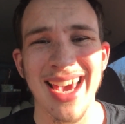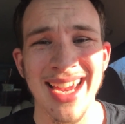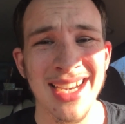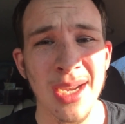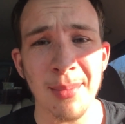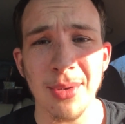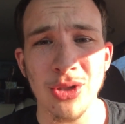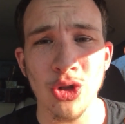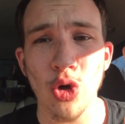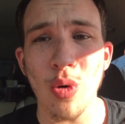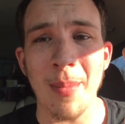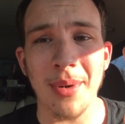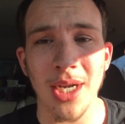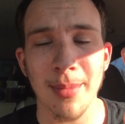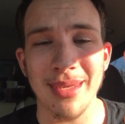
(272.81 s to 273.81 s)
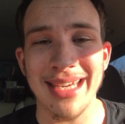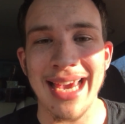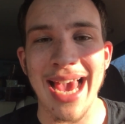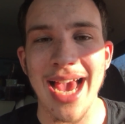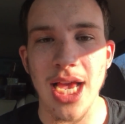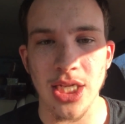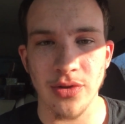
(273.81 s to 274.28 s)
and number two, I'm going to be
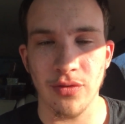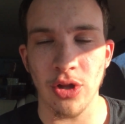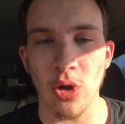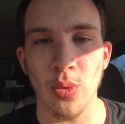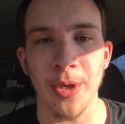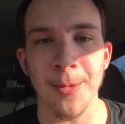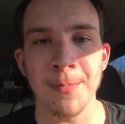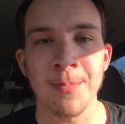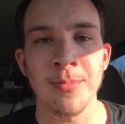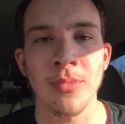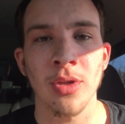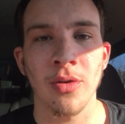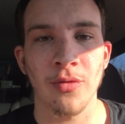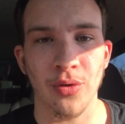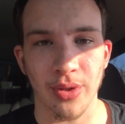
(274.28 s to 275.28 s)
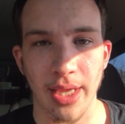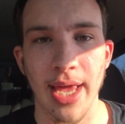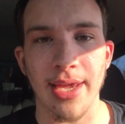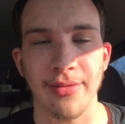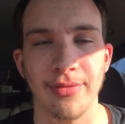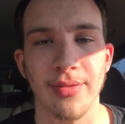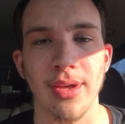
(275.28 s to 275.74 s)
cash flowing for
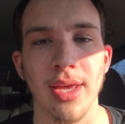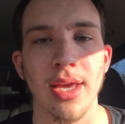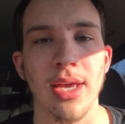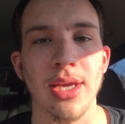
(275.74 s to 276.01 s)
life.